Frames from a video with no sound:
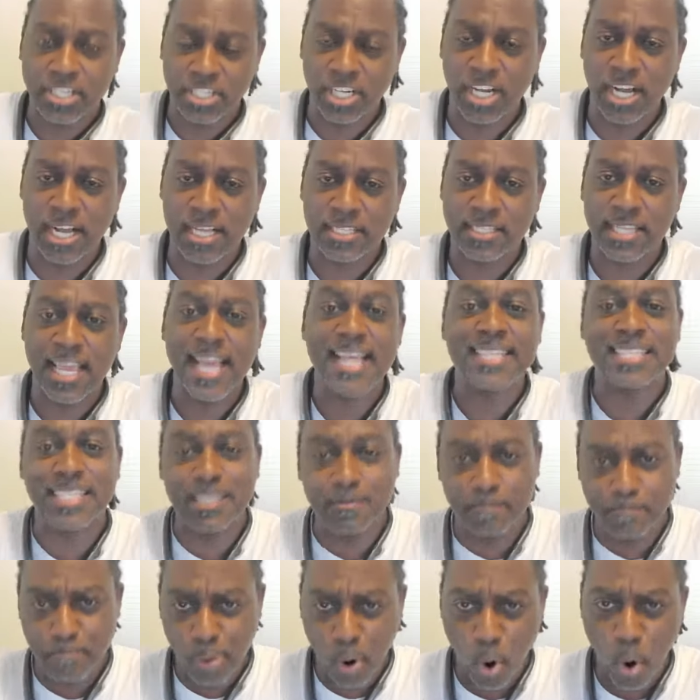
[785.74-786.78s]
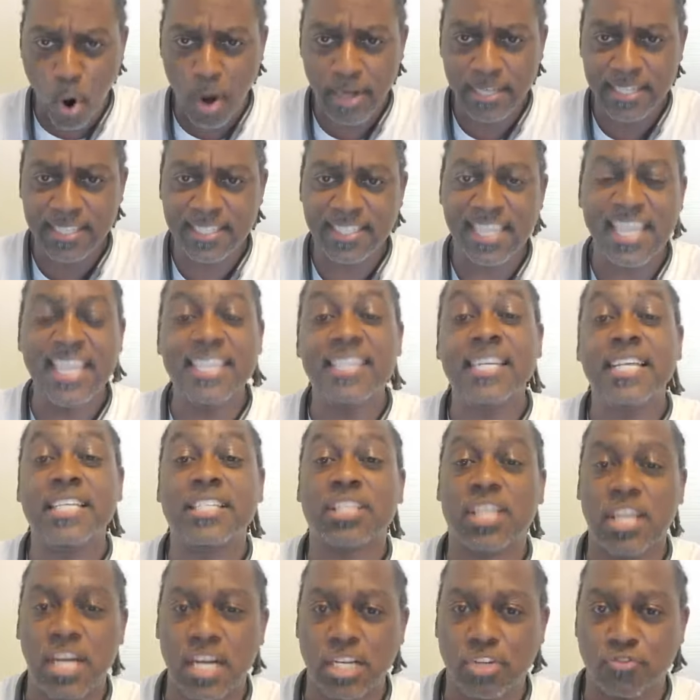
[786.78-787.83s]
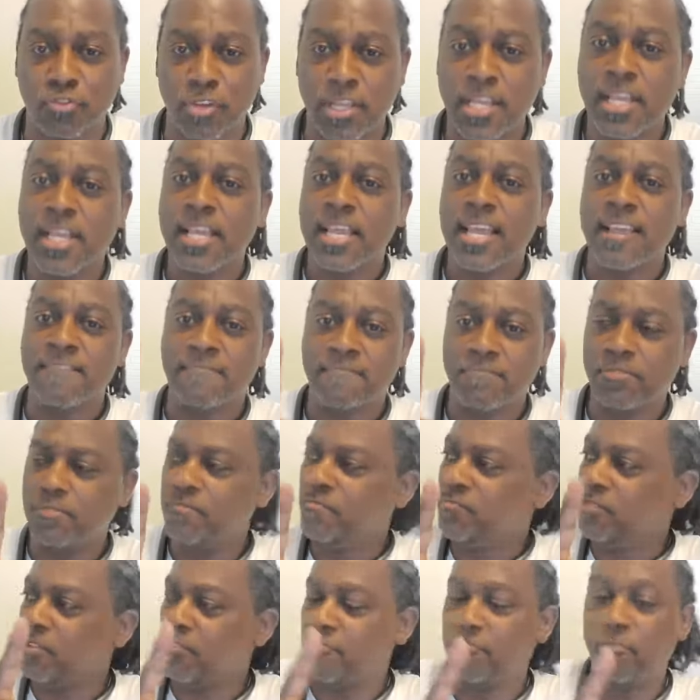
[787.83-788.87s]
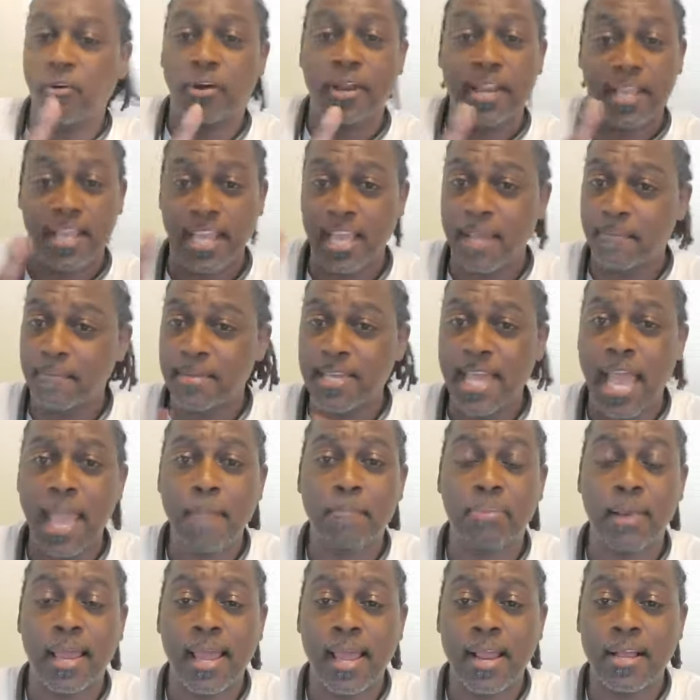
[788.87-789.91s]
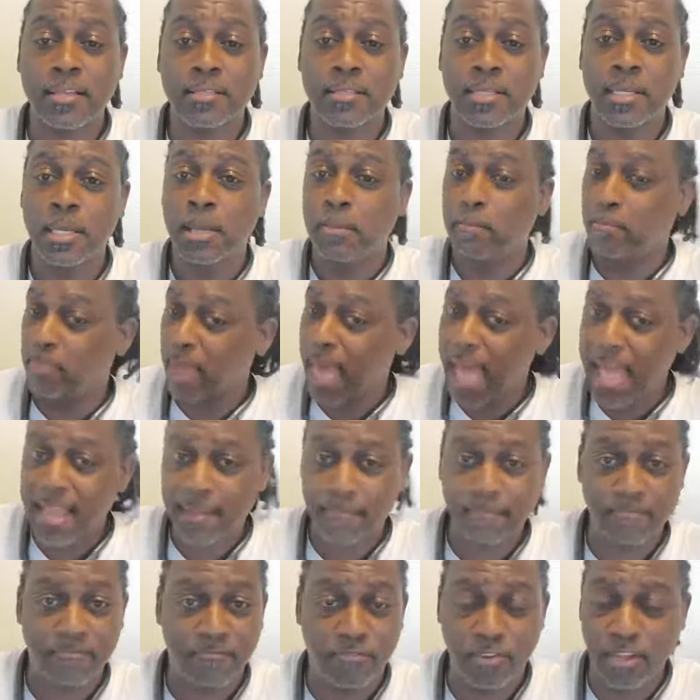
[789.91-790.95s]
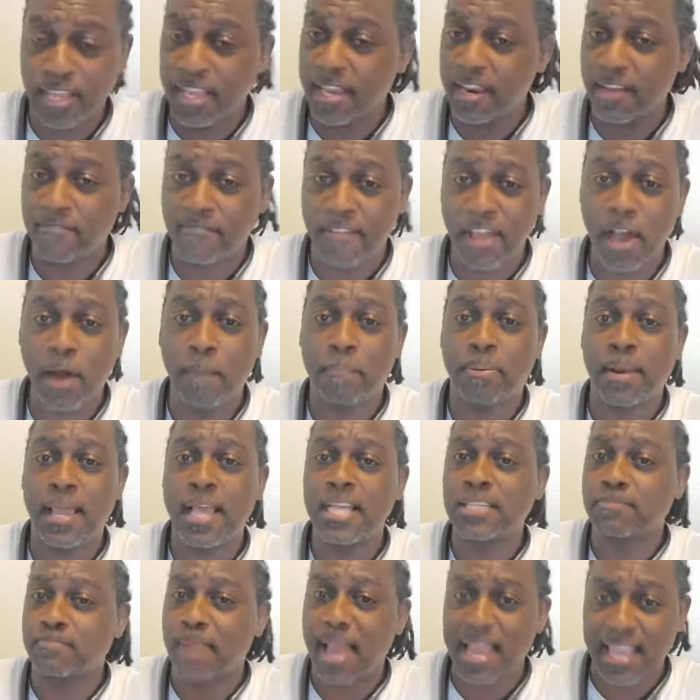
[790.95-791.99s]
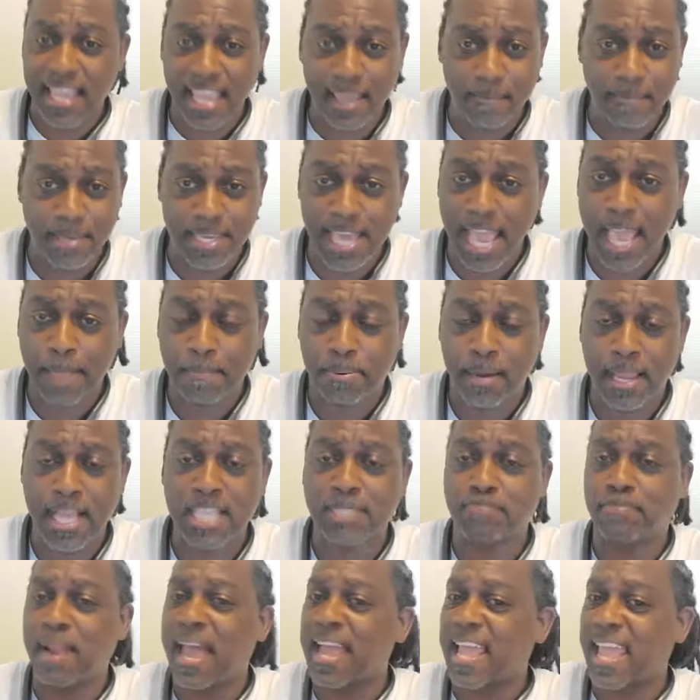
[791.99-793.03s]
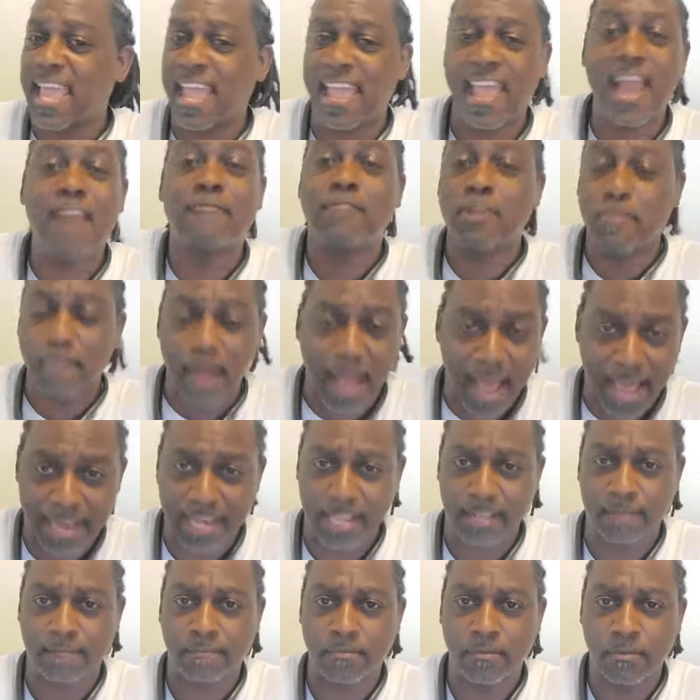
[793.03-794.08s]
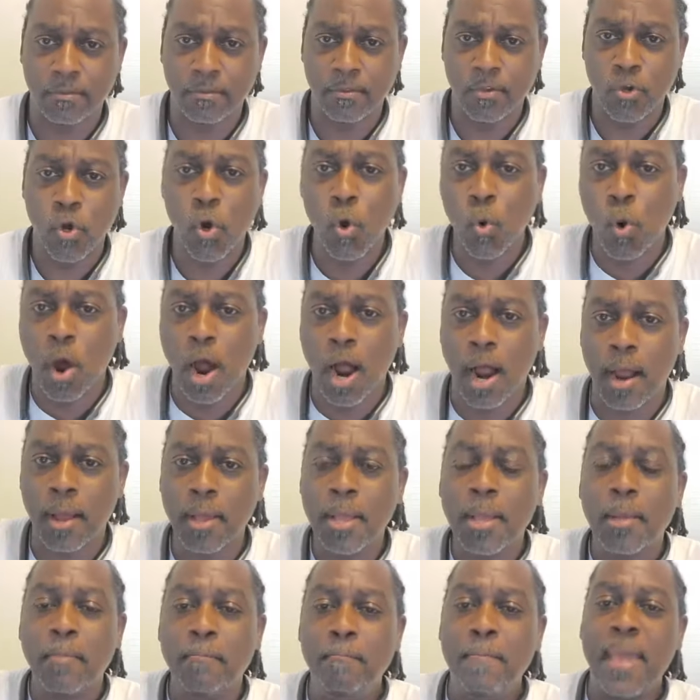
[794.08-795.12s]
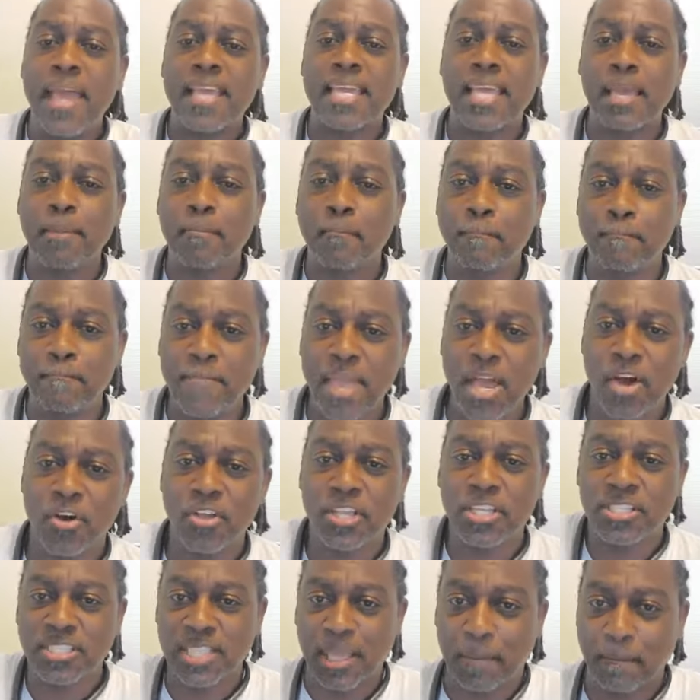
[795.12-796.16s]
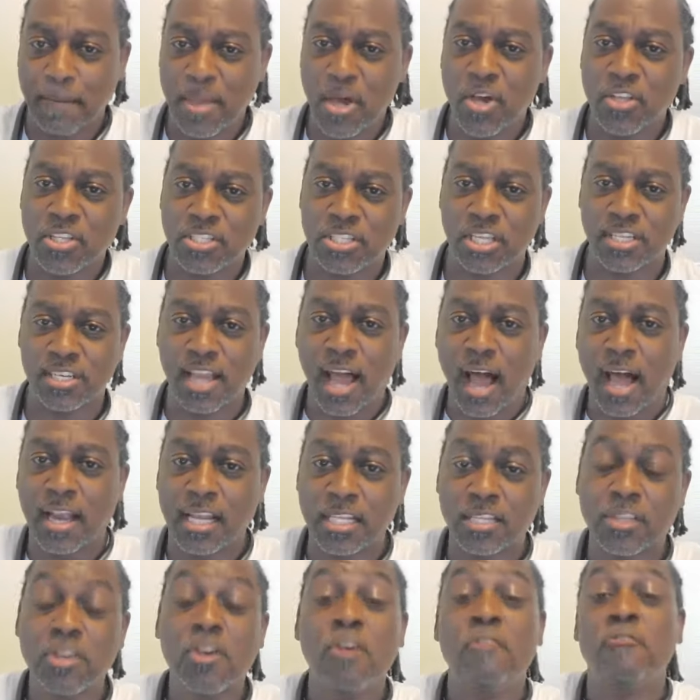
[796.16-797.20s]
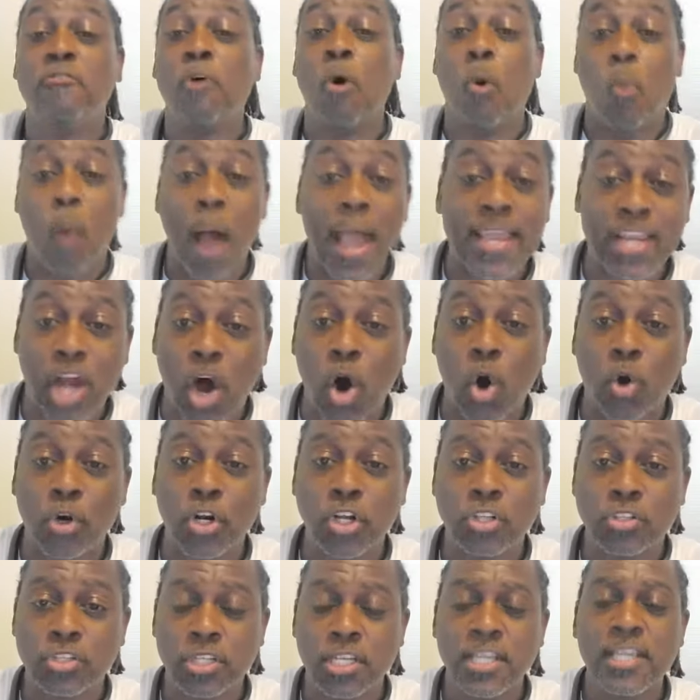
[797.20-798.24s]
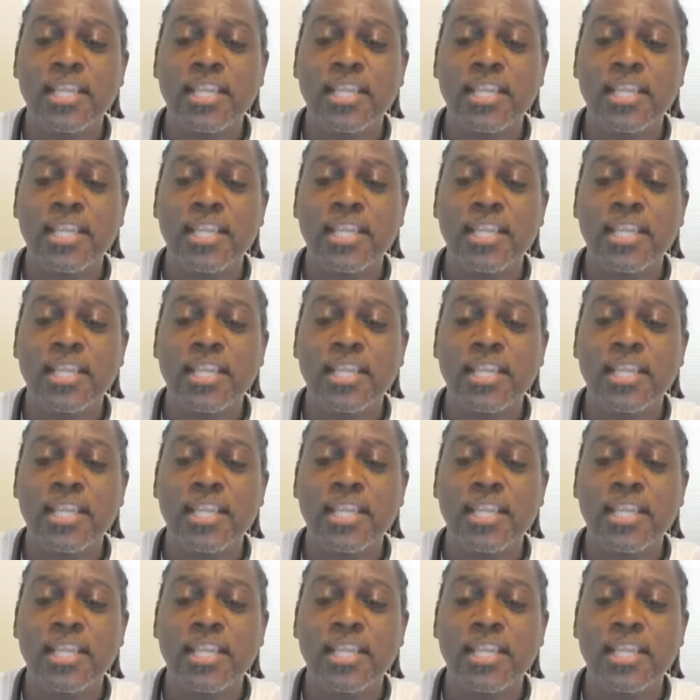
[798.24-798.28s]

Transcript: us as importance in this country. If for the NBA players, black NFL players, black NBA players, black everybody who are making millions and millions of dollars for white owners,